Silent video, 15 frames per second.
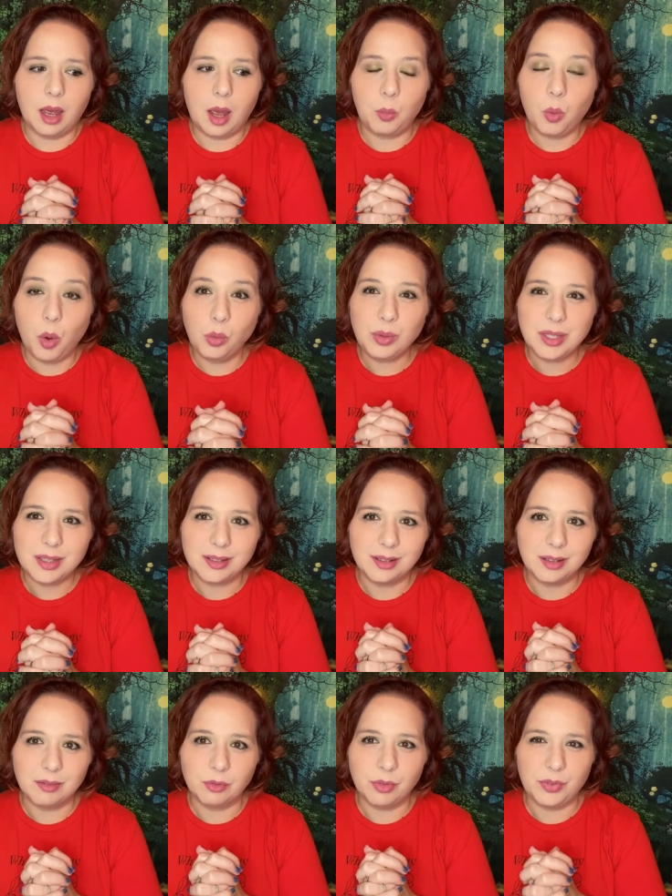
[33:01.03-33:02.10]
I won't
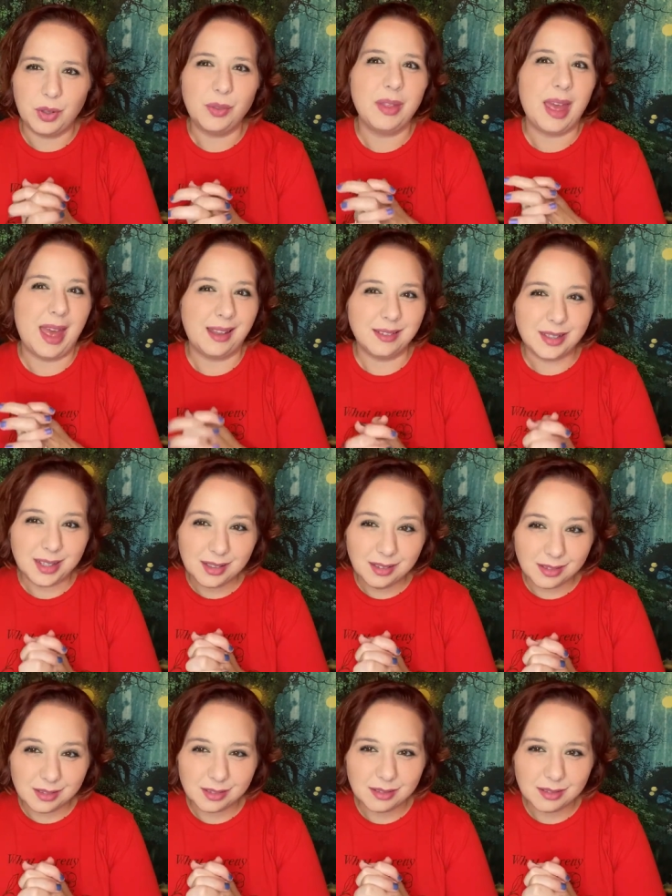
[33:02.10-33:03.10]
reveal the ending